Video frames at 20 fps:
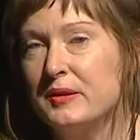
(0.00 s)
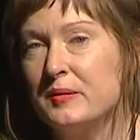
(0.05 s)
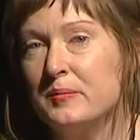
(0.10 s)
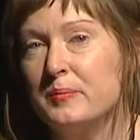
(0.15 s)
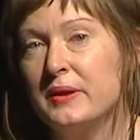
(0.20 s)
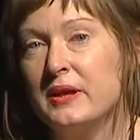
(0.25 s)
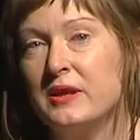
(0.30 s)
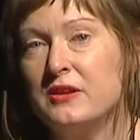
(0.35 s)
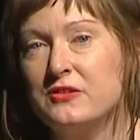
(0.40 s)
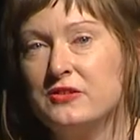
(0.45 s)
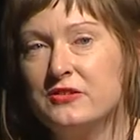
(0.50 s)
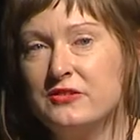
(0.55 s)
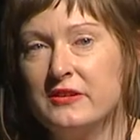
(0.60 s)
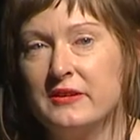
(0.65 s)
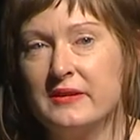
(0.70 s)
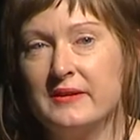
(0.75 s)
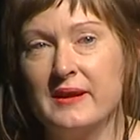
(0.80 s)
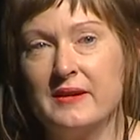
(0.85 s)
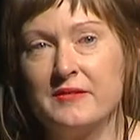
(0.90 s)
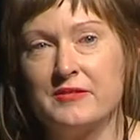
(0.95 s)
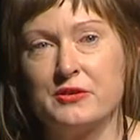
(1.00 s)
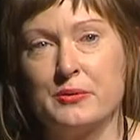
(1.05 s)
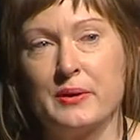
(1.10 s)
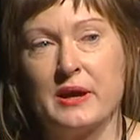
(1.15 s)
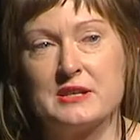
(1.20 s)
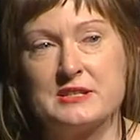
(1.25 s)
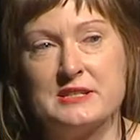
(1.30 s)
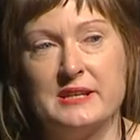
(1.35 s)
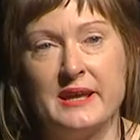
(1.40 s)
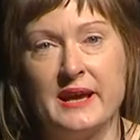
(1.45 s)
Be interested enough to
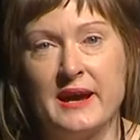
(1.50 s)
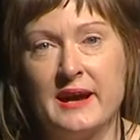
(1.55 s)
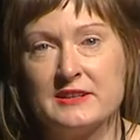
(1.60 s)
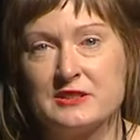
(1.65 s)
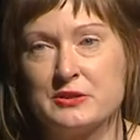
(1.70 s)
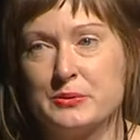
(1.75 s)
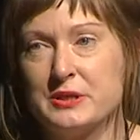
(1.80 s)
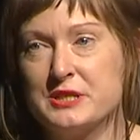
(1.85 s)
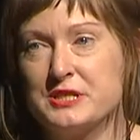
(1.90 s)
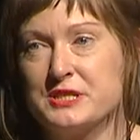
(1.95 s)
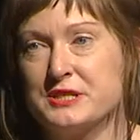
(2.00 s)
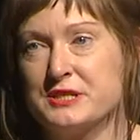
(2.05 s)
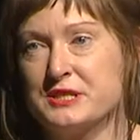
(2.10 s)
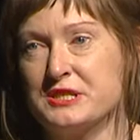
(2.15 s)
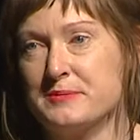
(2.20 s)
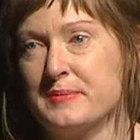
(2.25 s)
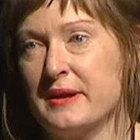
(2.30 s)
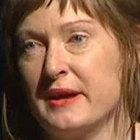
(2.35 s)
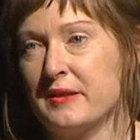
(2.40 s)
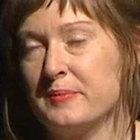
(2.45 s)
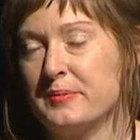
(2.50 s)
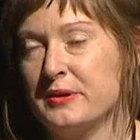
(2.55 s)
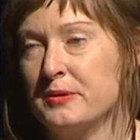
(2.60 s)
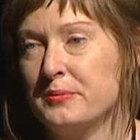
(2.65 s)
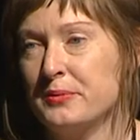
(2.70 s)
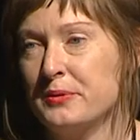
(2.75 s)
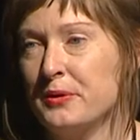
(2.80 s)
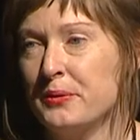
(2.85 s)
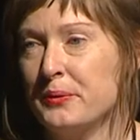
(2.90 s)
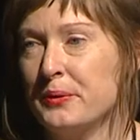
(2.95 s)
actually ask questions about the
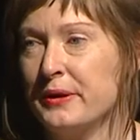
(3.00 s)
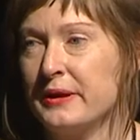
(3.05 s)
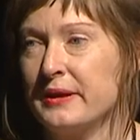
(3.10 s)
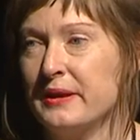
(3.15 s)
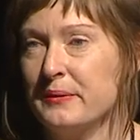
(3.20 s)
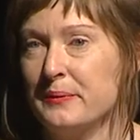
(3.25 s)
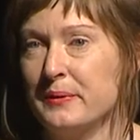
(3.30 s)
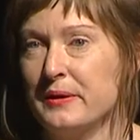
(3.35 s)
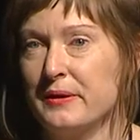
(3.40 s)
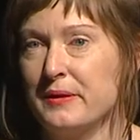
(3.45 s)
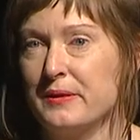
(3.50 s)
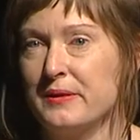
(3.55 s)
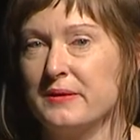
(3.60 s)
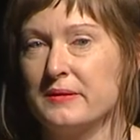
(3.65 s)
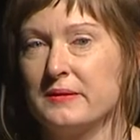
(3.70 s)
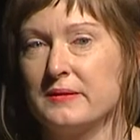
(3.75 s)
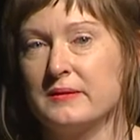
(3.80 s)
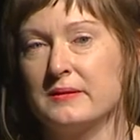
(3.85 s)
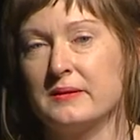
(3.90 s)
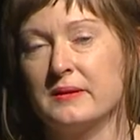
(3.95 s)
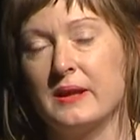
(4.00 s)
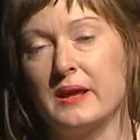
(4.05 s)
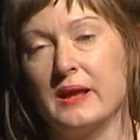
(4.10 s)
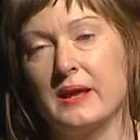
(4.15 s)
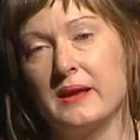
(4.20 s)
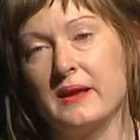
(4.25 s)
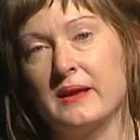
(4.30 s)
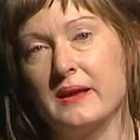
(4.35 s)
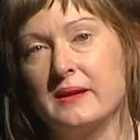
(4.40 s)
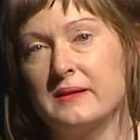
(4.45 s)
people you're working with
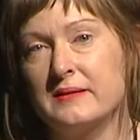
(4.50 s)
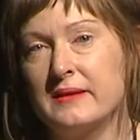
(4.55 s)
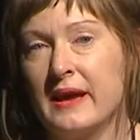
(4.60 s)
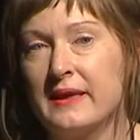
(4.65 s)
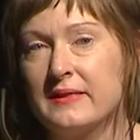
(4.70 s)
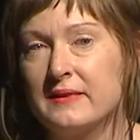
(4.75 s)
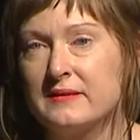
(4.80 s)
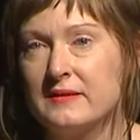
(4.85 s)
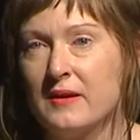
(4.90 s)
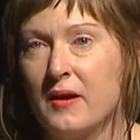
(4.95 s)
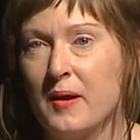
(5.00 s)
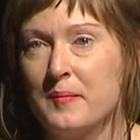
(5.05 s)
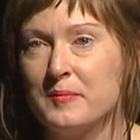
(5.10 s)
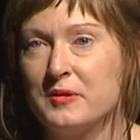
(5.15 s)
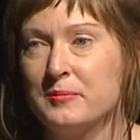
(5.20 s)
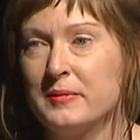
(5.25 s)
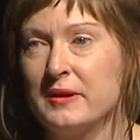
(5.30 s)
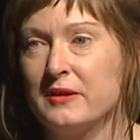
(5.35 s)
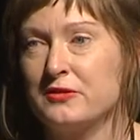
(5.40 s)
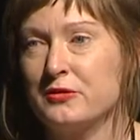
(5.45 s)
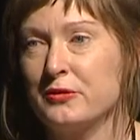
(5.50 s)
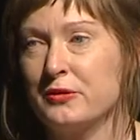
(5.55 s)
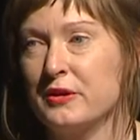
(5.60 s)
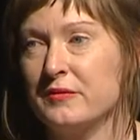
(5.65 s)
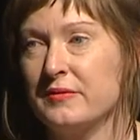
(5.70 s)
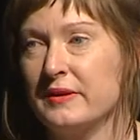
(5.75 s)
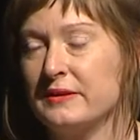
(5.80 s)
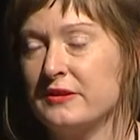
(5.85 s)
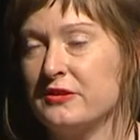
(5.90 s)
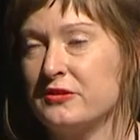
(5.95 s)
and take the time to make sure you've
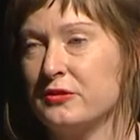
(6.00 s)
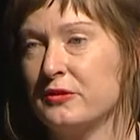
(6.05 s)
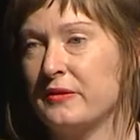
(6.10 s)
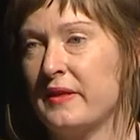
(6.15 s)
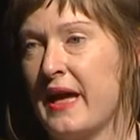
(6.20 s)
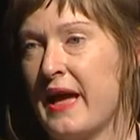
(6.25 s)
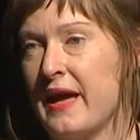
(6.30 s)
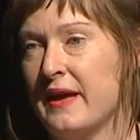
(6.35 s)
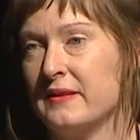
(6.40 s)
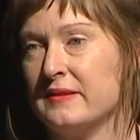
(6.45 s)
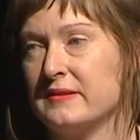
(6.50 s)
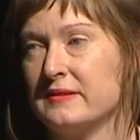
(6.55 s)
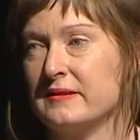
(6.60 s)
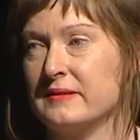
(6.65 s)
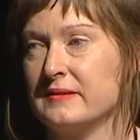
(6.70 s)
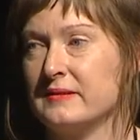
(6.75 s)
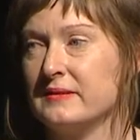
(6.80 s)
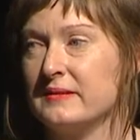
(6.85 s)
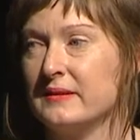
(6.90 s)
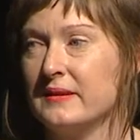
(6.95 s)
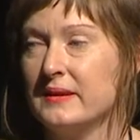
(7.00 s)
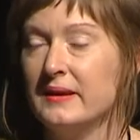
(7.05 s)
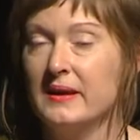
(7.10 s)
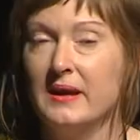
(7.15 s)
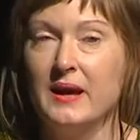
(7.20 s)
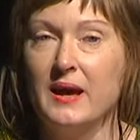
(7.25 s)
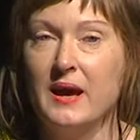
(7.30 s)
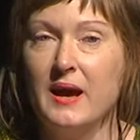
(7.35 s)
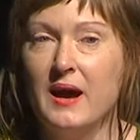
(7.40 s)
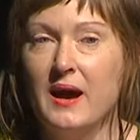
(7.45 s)
understood the answers.
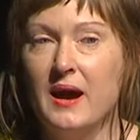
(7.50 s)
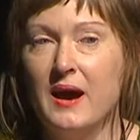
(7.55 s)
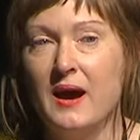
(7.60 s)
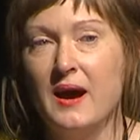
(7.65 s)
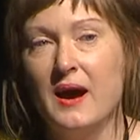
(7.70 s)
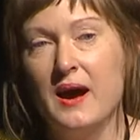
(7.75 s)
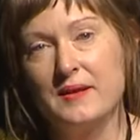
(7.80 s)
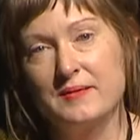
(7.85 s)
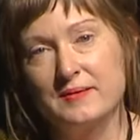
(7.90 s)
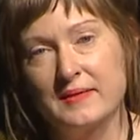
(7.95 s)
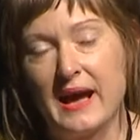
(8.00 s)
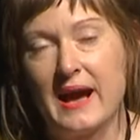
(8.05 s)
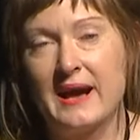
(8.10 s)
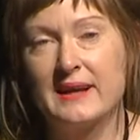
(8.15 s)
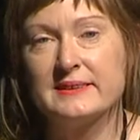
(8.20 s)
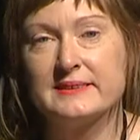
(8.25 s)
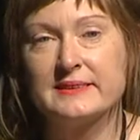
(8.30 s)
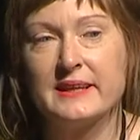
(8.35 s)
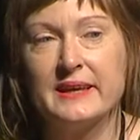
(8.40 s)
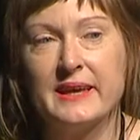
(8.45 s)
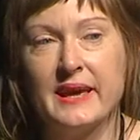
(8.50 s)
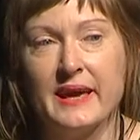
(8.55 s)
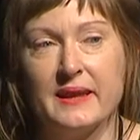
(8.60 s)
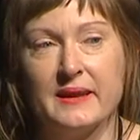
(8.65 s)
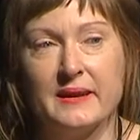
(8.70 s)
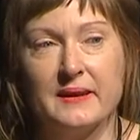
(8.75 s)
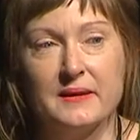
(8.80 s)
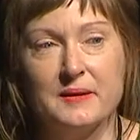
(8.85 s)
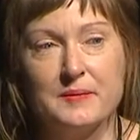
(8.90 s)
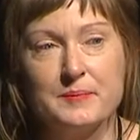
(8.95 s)
Ask
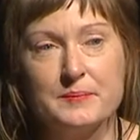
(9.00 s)
again.